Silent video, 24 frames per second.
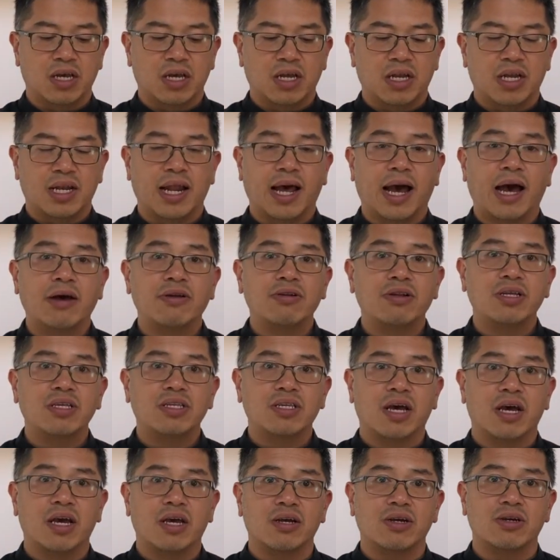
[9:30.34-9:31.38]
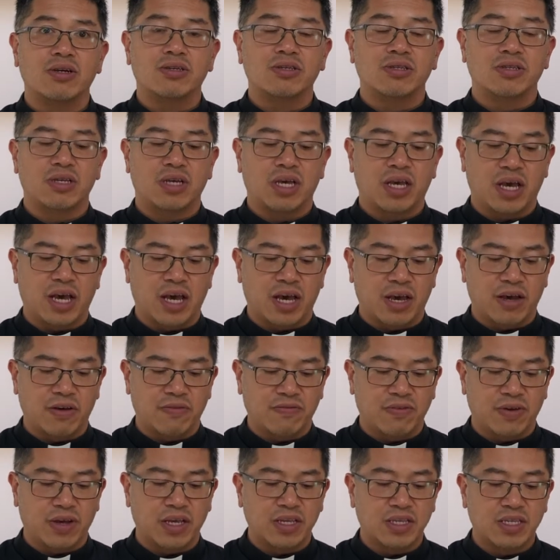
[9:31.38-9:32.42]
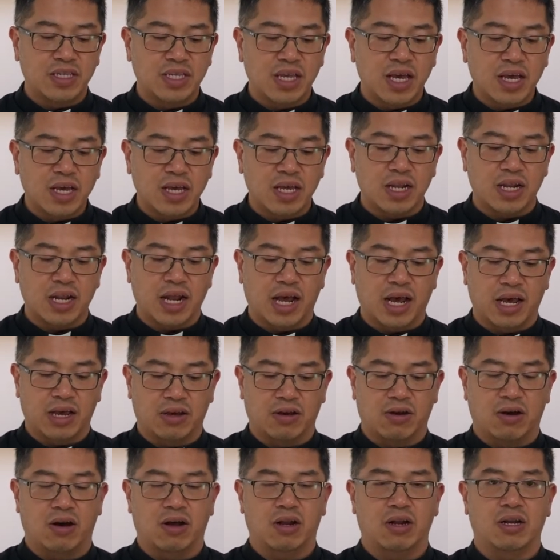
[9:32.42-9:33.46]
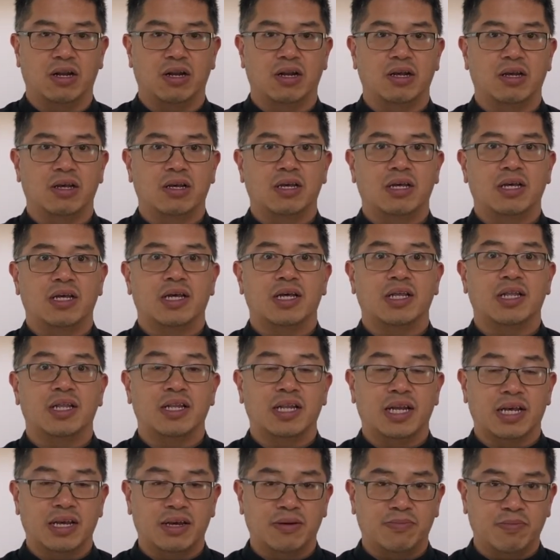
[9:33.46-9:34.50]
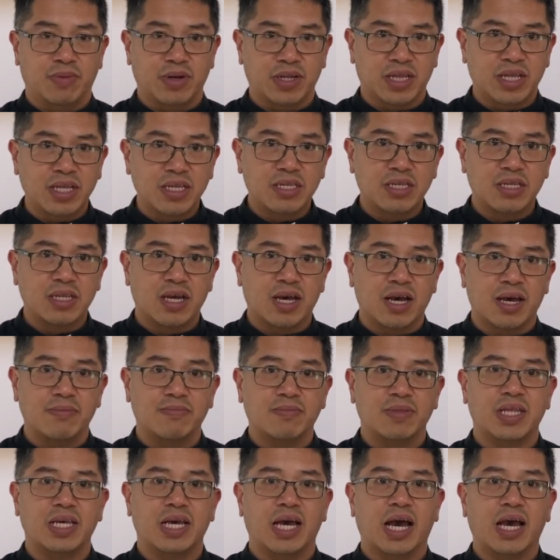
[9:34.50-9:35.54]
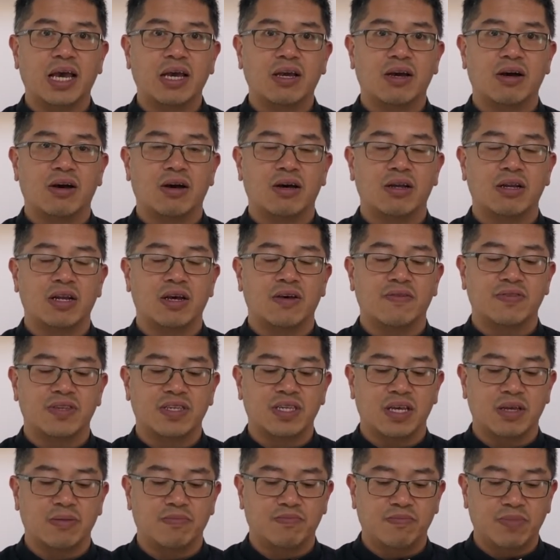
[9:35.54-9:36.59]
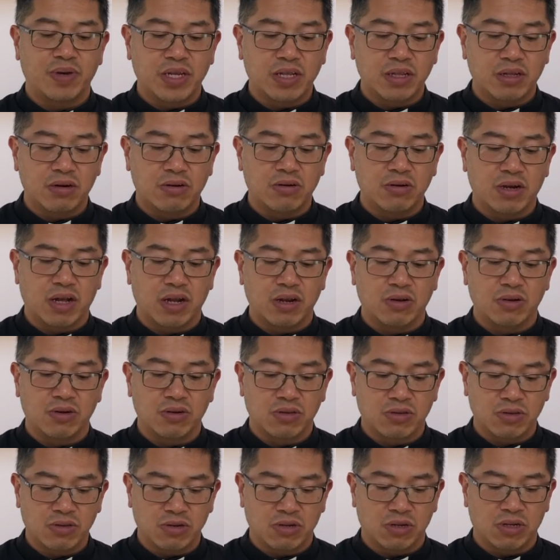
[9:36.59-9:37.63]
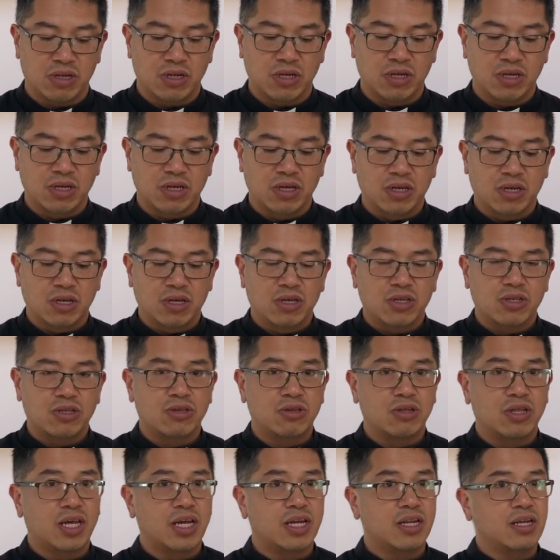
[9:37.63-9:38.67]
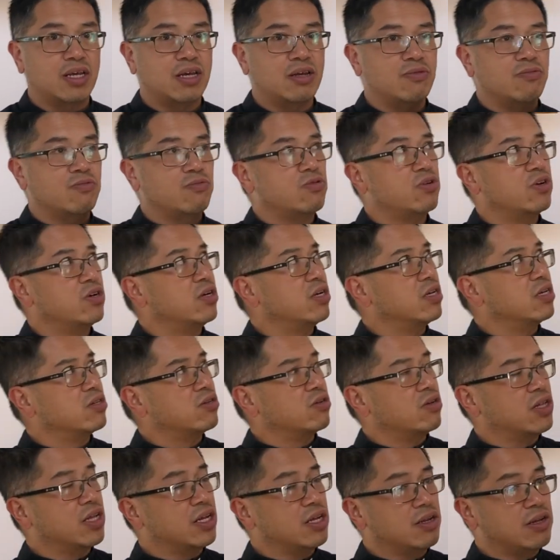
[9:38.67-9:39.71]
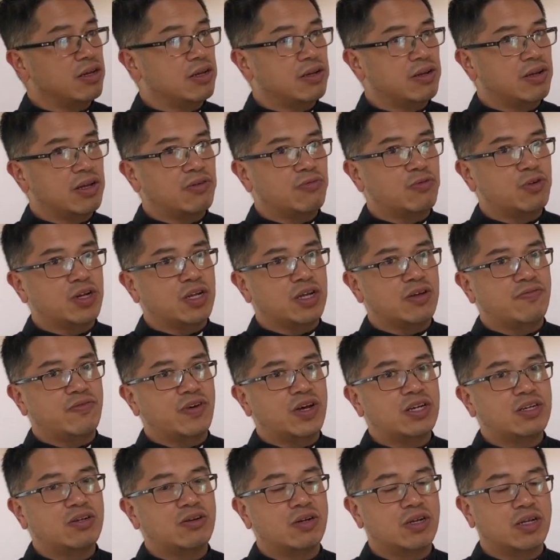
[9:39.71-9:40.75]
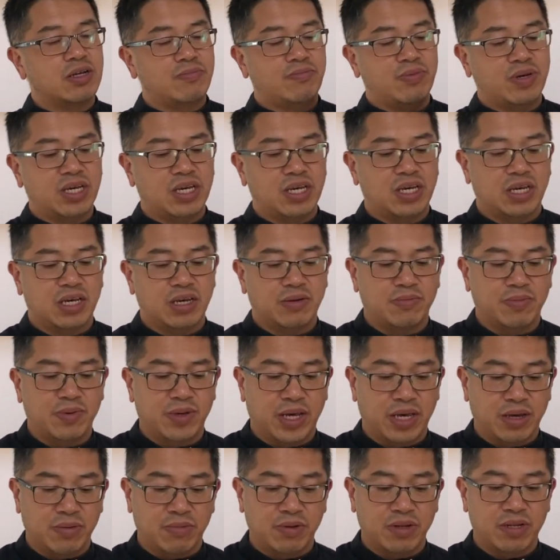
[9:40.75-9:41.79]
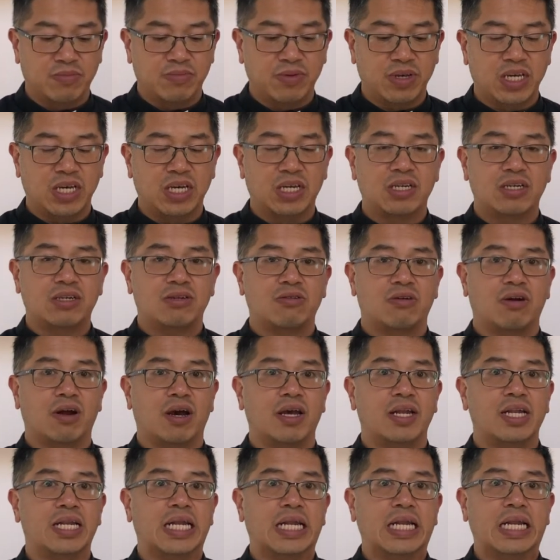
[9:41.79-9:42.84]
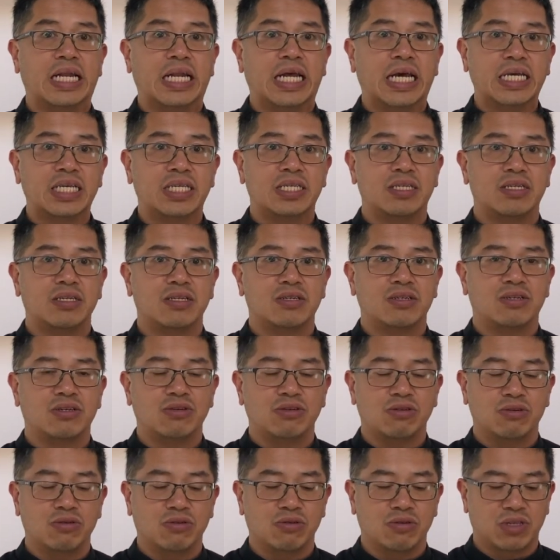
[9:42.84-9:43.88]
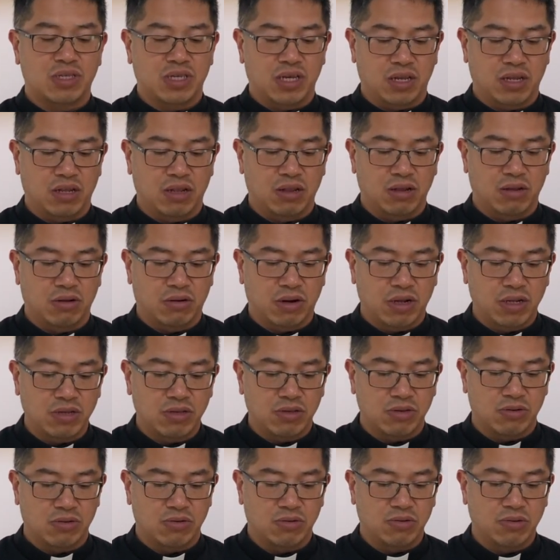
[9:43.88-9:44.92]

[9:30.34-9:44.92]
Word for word: now desires to have a second icon, and, uh, but this time the icon of St. Pedro Calungsod, so that it would so that it, it would eventually be, be able to be enshrined next to Saint Lorenzo.